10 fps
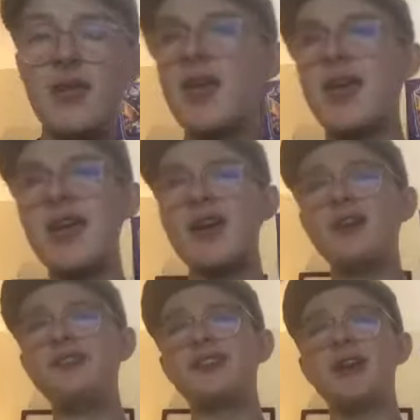Hey
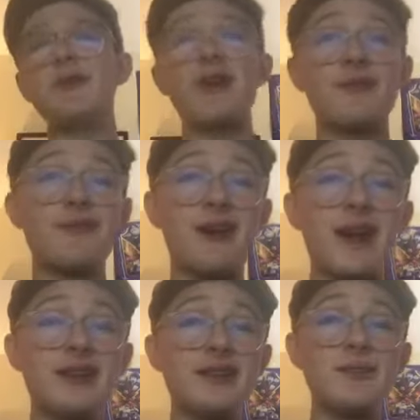y'all, today we are
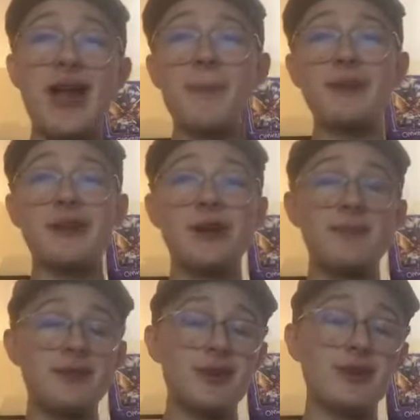finally wrapping
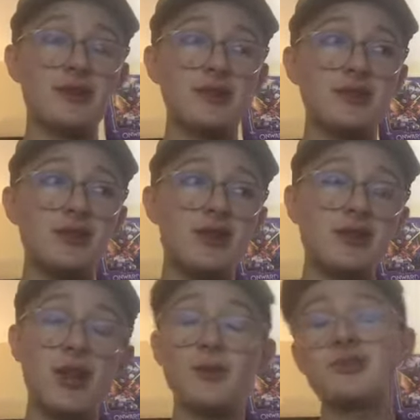up the
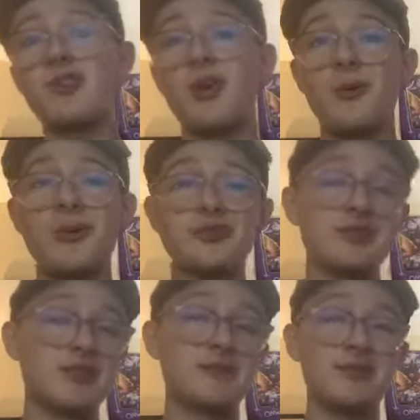LEGO Star Wars,
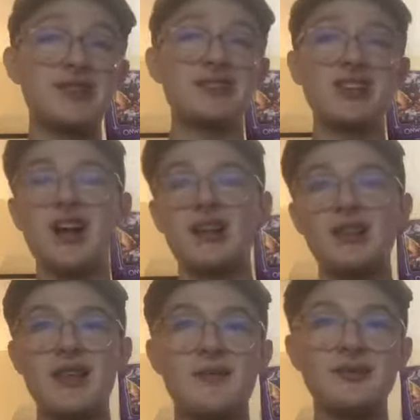the complete Saga
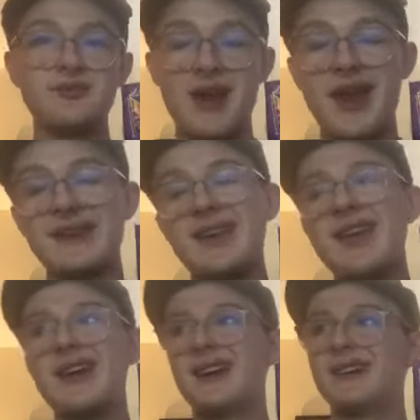levels ranked.
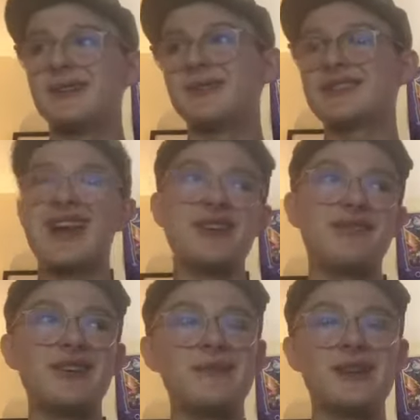It's kind of
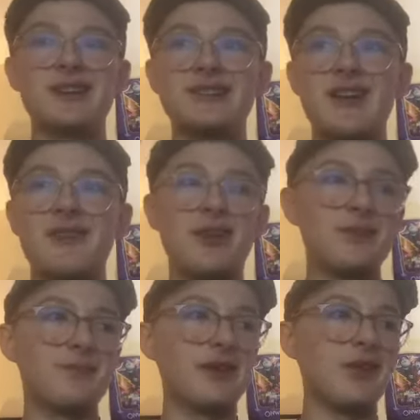funny because I've
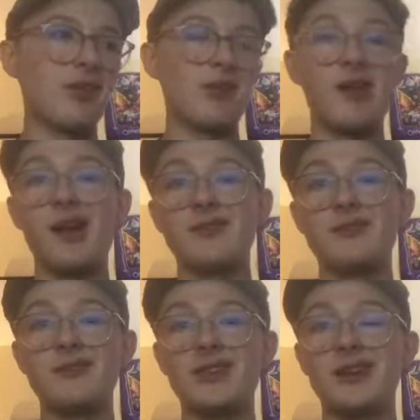already played through a lot
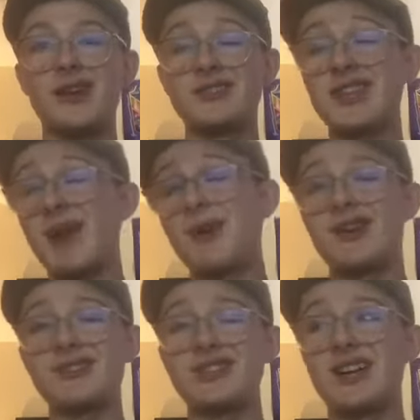of
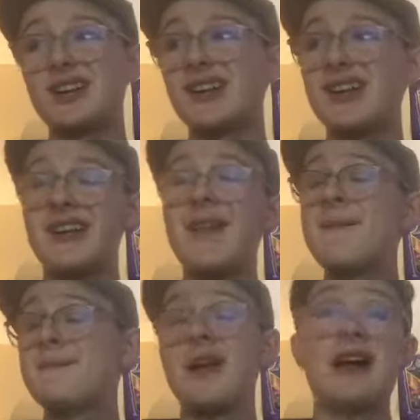Skywalker Saga, and
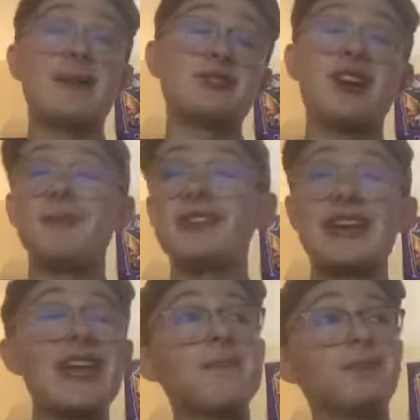I'm sorry, but
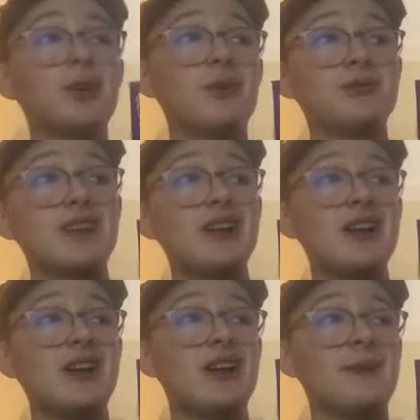that game blows
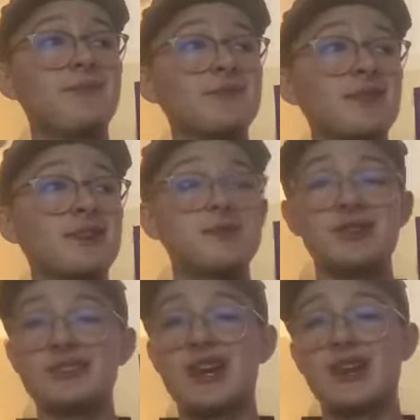
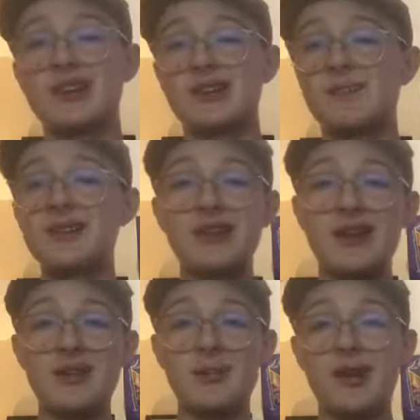complete Saga completely
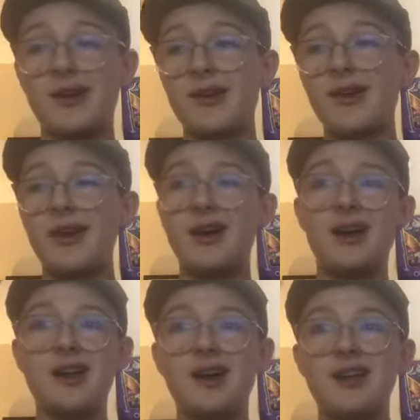out of the water.
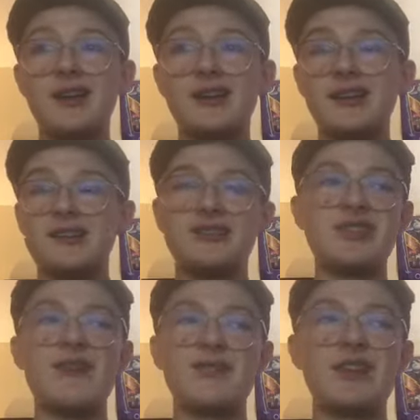
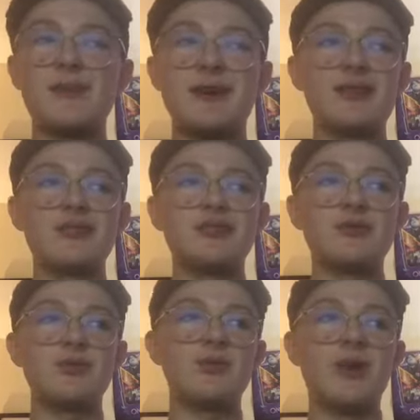Everything about it is
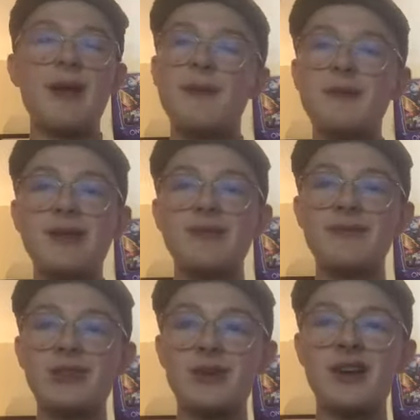so cool. I might make a
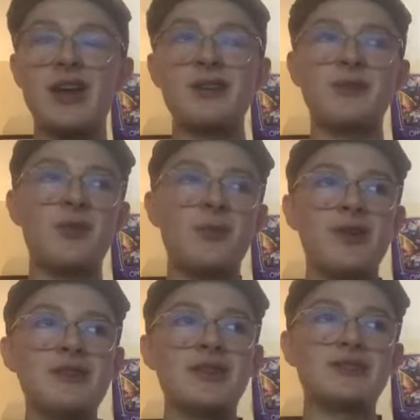video on it. I don't know
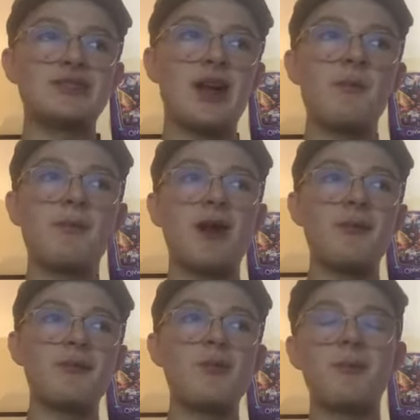what necessarily.
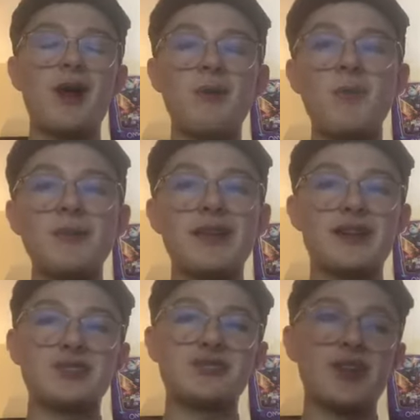Probably won't be
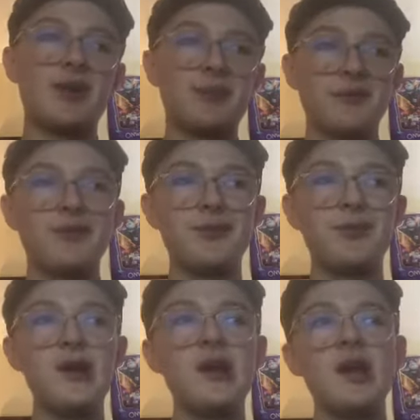like a straight up
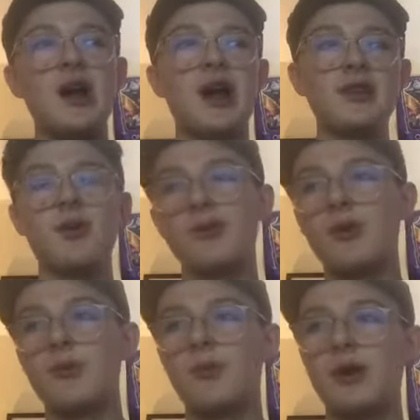review. I don't
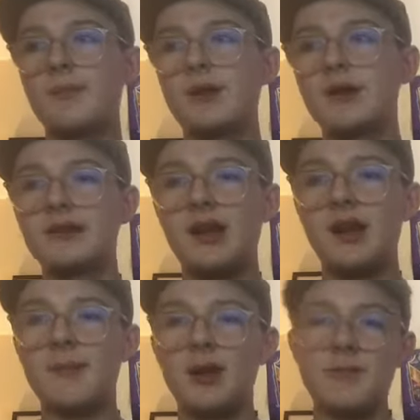know what I'm gonna
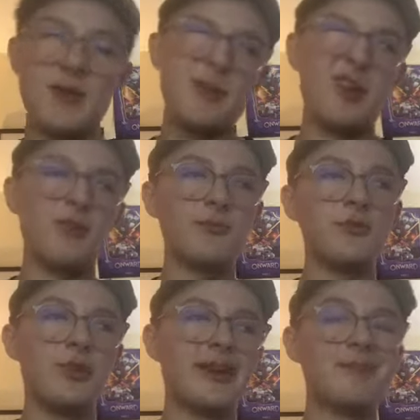talk about. Maybe I'll
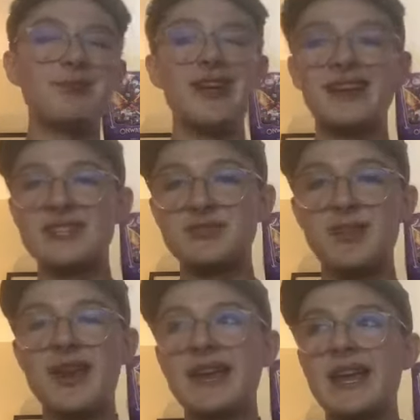do like a planets
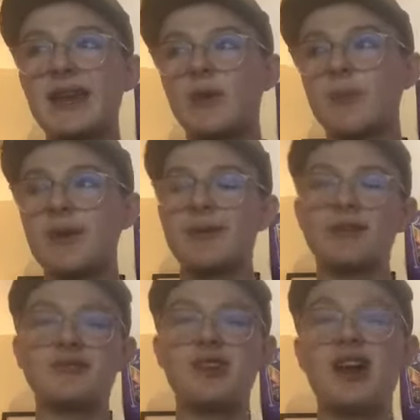ranking, or maybe
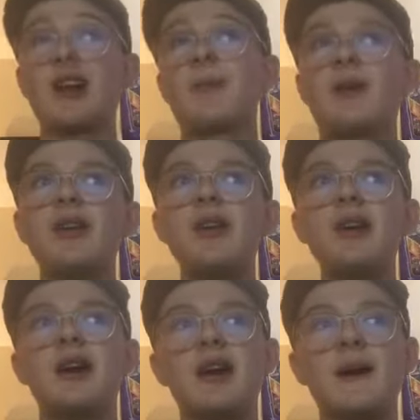I'll talk about
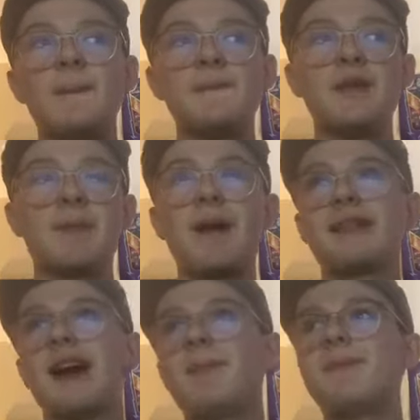like my
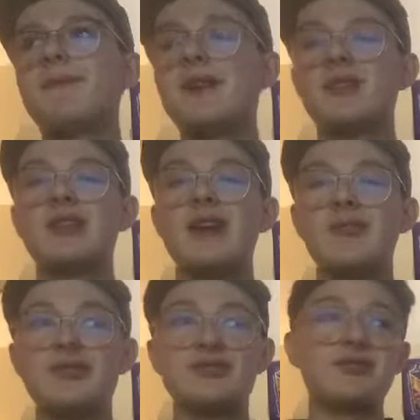top favorite
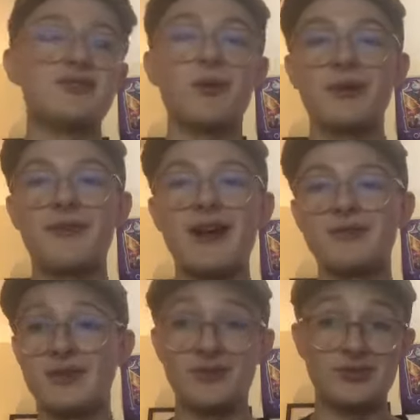levels. There's
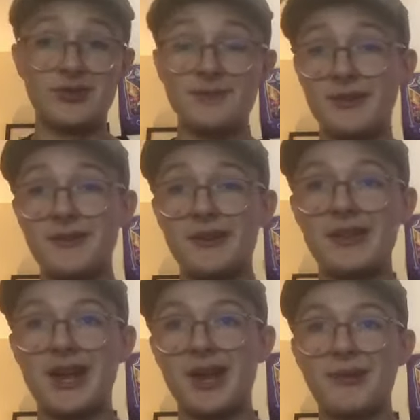45 levels, so I'm definitely
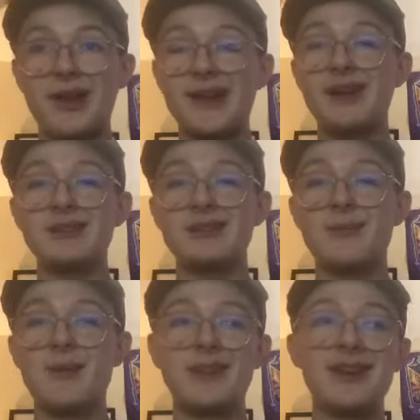not gonna rank all of
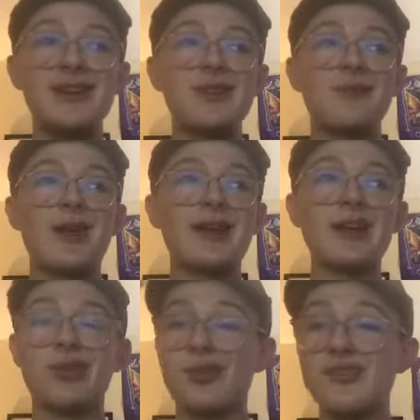them. I mean,
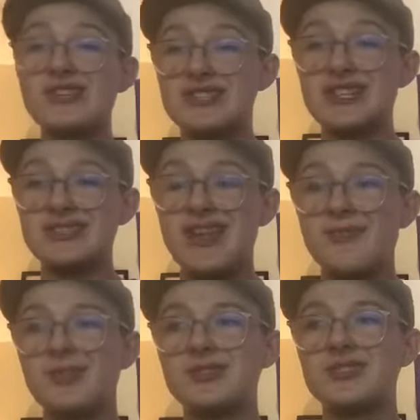ranking 36
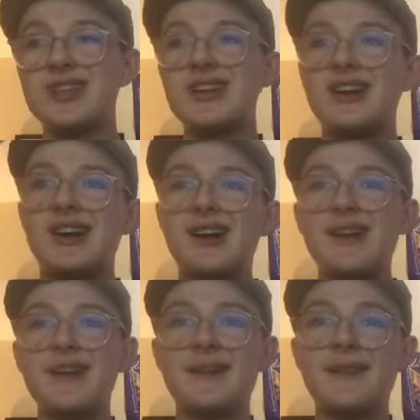levels
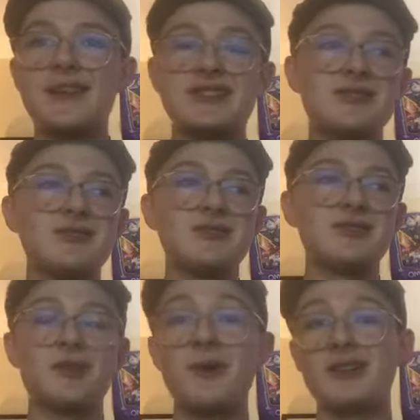in this
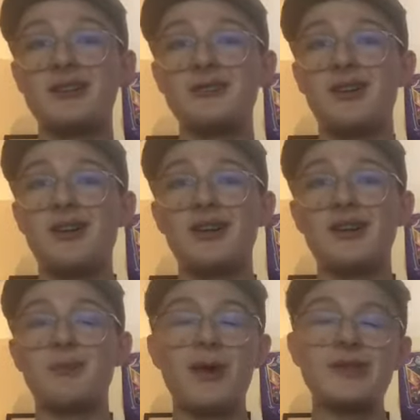took way too
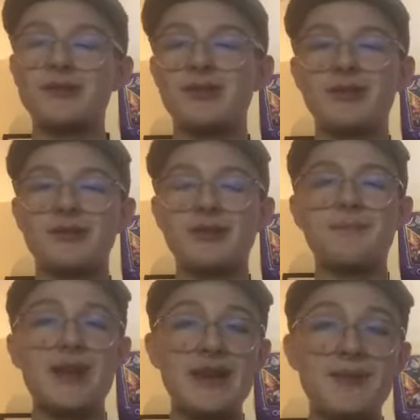long.
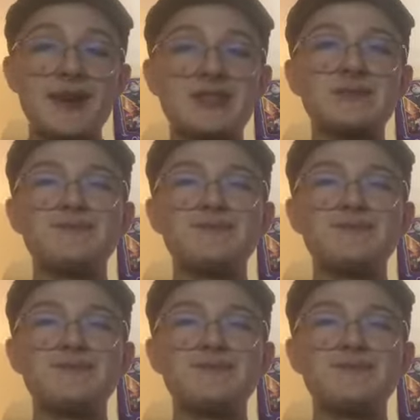Anyways,